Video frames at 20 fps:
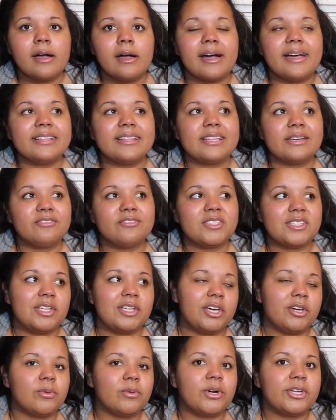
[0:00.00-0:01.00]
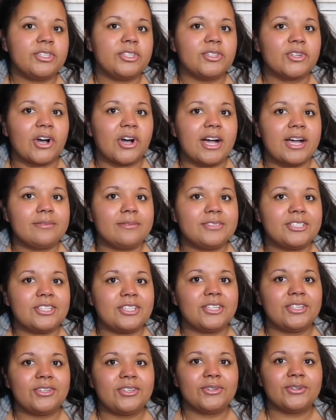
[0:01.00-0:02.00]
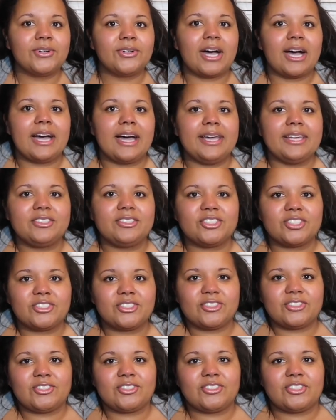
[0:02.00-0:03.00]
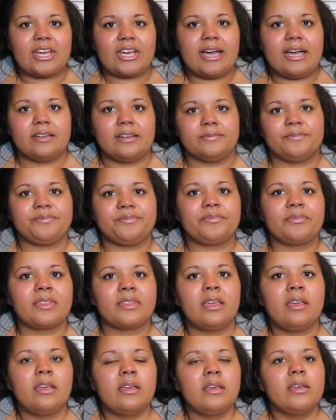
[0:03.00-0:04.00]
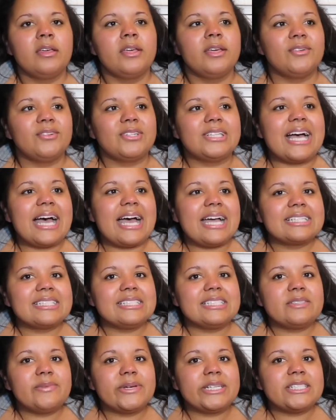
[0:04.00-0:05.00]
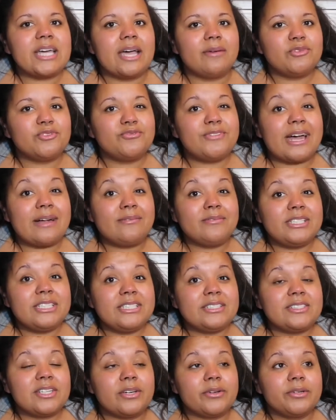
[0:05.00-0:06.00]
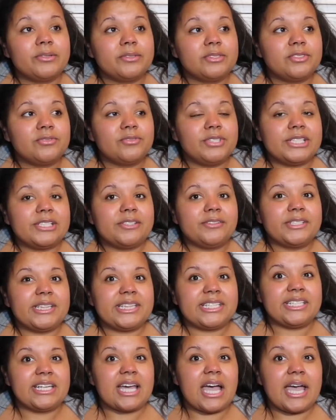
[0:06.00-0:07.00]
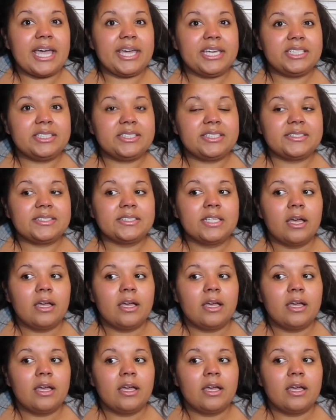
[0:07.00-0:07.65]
I'd love to know what you got up to. I just um, relaxed and spent time with family, so it was really, really nice.